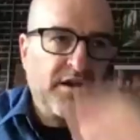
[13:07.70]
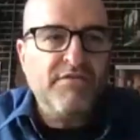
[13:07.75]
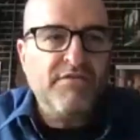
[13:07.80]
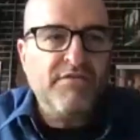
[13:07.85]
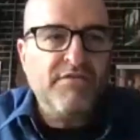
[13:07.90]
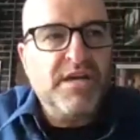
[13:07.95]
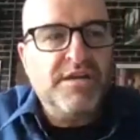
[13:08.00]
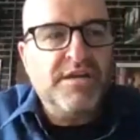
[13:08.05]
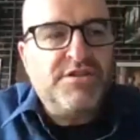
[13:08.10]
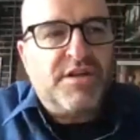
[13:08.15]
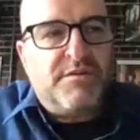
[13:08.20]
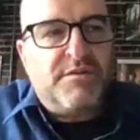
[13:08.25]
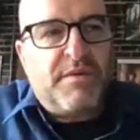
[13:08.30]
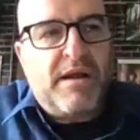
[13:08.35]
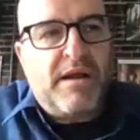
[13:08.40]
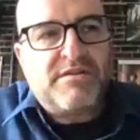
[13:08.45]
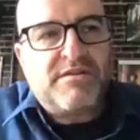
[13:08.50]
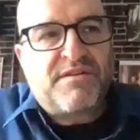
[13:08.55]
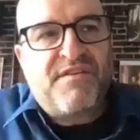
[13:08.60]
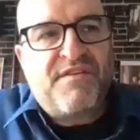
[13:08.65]
our conversation.
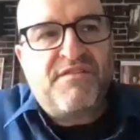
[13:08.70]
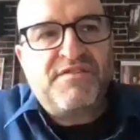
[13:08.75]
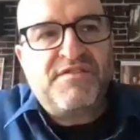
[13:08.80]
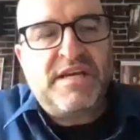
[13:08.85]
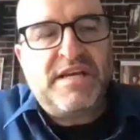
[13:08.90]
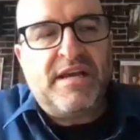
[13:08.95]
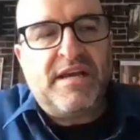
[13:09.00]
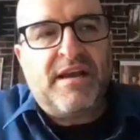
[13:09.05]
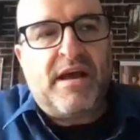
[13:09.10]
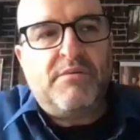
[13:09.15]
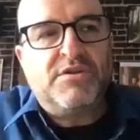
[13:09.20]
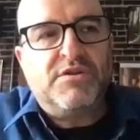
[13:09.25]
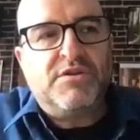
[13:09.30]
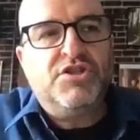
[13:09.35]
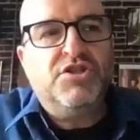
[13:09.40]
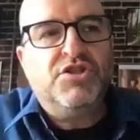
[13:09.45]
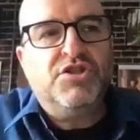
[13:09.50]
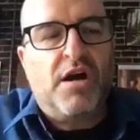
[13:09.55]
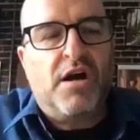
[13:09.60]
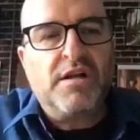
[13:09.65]
When I was 15, I
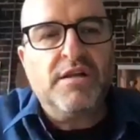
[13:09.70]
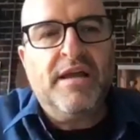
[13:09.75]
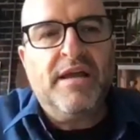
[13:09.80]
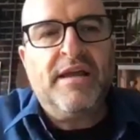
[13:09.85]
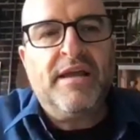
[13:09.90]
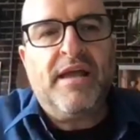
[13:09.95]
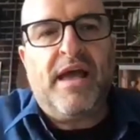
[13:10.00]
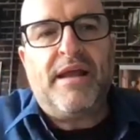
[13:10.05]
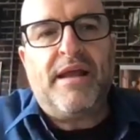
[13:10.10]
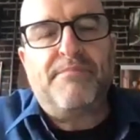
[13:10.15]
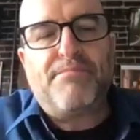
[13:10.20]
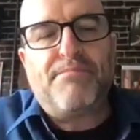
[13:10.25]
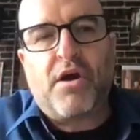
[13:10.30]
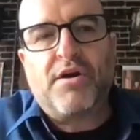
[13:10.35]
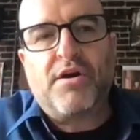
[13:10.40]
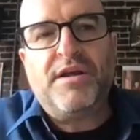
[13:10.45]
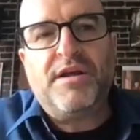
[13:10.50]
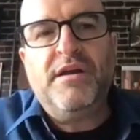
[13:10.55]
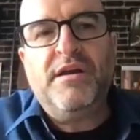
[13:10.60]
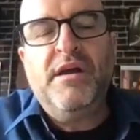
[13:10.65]
was juggling at a
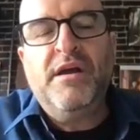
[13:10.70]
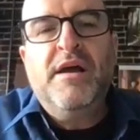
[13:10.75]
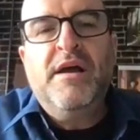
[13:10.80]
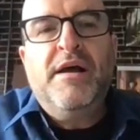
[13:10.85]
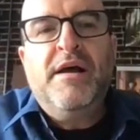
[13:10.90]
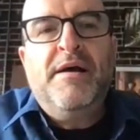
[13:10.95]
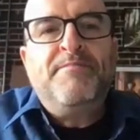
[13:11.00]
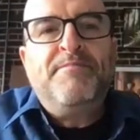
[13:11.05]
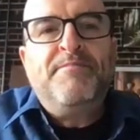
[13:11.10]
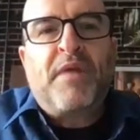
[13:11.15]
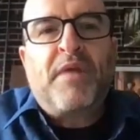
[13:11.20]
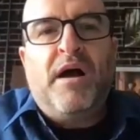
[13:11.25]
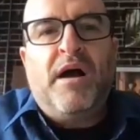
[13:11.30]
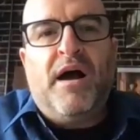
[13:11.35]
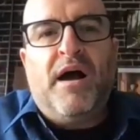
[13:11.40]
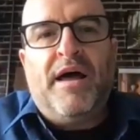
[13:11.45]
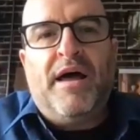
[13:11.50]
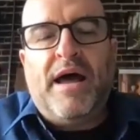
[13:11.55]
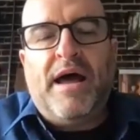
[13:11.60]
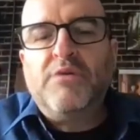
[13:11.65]
party,
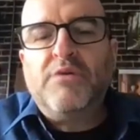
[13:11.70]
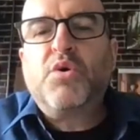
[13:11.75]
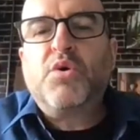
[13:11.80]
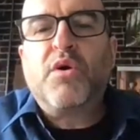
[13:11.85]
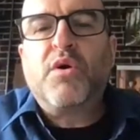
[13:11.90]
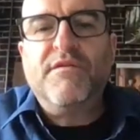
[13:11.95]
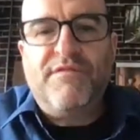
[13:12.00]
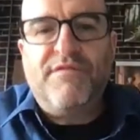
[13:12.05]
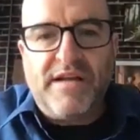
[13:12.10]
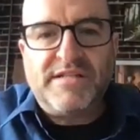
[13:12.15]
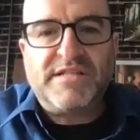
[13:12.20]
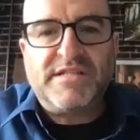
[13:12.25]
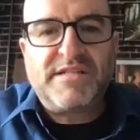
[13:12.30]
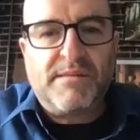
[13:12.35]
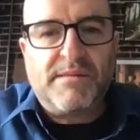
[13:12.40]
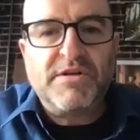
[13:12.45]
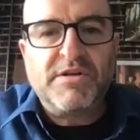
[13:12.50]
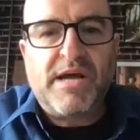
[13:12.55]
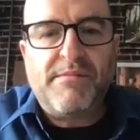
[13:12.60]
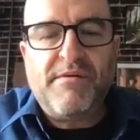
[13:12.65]
an outdoor event,
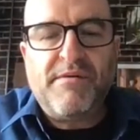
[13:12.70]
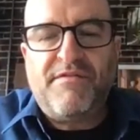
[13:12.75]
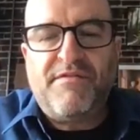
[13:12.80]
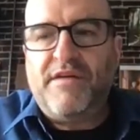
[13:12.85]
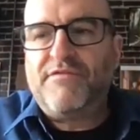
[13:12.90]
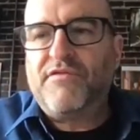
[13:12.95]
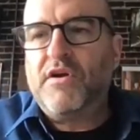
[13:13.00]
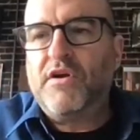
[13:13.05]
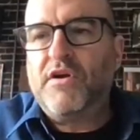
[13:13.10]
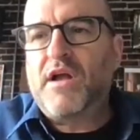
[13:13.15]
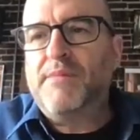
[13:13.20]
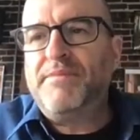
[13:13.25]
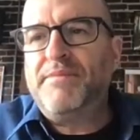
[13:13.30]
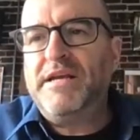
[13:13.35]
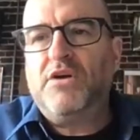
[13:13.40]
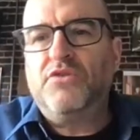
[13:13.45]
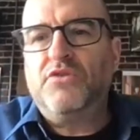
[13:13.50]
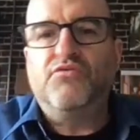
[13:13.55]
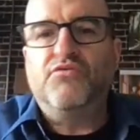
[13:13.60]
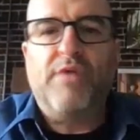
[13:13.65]
summertime event for a
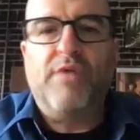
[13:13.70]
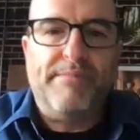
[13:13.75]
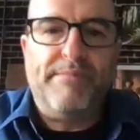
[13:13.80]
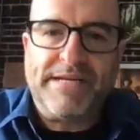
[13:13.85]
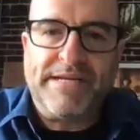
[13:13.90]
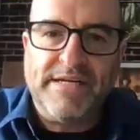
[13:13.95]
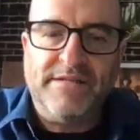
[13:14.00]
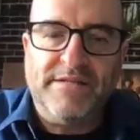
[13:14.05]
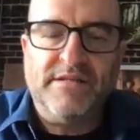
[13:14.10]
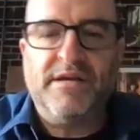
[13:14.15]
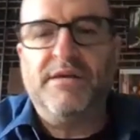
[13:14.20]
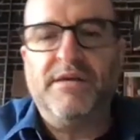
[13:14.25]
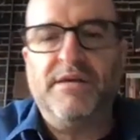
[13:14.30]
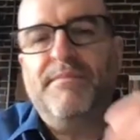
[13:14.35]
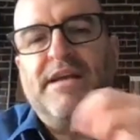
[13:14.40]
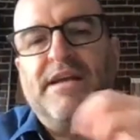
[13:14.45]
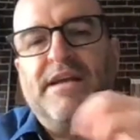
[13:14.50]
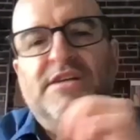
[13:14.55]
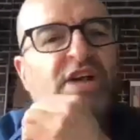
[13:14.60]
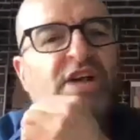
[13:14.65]
company called Remington. They
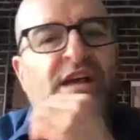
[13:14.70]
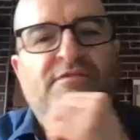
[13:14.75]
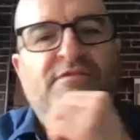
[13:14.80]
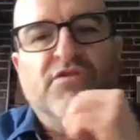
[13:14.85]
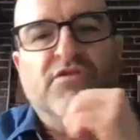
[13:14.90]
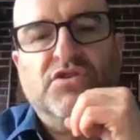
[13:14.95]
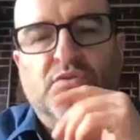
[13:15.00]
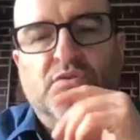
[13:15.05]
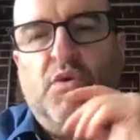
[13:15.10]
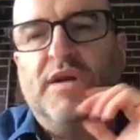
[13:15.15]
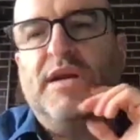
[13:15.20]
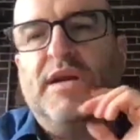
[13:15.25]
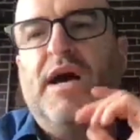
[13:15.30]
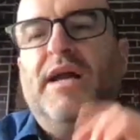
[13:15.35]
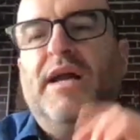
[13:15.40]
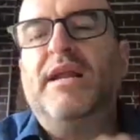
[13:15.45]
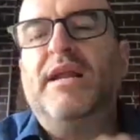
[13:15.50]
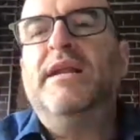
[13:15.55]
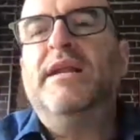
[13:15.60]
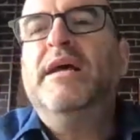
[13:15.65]
make shavers and
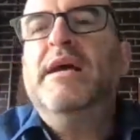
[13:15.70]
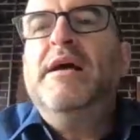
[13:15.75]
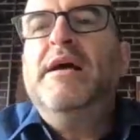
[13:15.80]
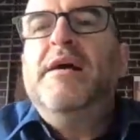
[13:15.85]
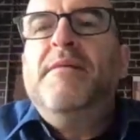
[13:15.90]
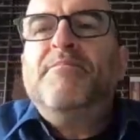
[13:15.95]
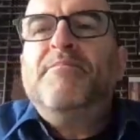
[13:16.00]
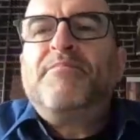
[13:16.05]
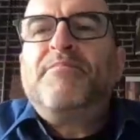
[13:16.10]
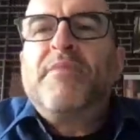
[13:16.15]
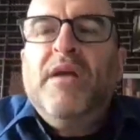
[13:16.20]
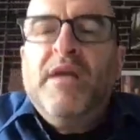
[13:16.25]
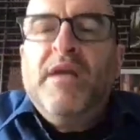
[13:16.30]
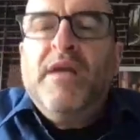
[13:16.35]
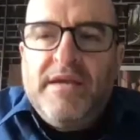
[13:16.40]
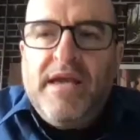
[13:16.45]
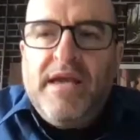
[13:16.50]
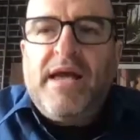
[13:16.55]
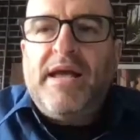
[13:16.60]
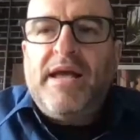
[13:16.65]
whatnot. And
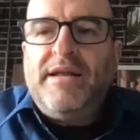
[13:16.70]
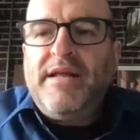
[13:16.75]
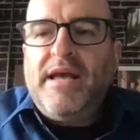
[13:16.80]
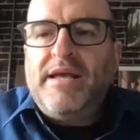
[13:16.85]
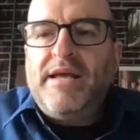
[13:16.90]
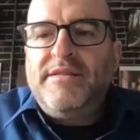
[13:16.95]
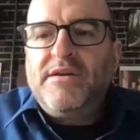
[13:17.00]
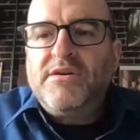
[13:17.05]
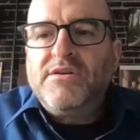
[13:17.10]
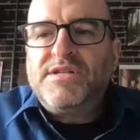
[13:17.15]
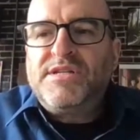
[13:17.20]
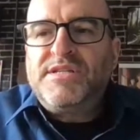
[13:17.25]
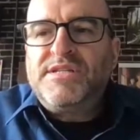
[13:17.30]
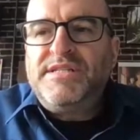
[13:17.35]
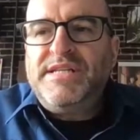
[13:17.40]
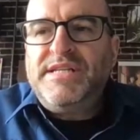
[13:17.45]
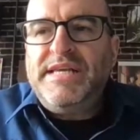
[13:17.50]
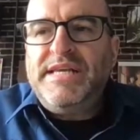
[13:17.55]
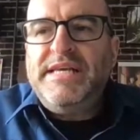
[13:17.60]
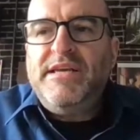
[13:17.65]
their
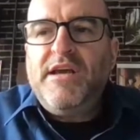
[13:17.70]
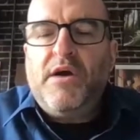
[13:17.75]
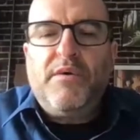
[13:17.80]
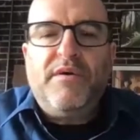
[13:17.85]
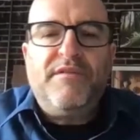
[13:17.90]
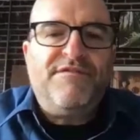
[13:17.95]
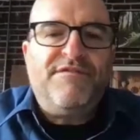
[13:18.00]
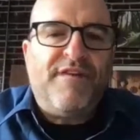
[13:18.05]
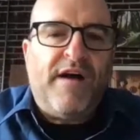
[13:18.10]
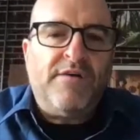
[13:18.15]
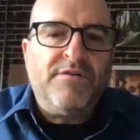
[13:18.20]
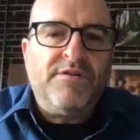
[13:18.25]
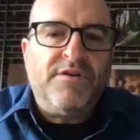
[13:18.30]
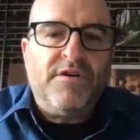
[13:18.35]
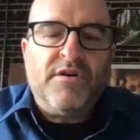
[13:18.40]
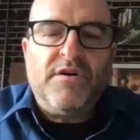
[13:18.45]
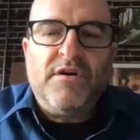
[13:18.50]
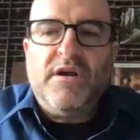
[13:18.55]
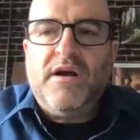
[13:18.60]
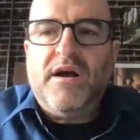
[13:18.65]
CEO and
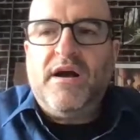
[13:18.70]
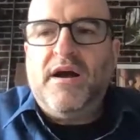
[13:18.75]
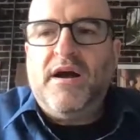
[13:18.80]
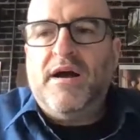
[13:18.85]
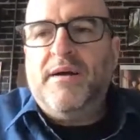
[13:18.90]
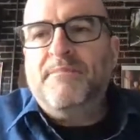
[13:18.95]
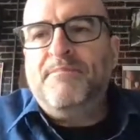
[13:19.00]
founder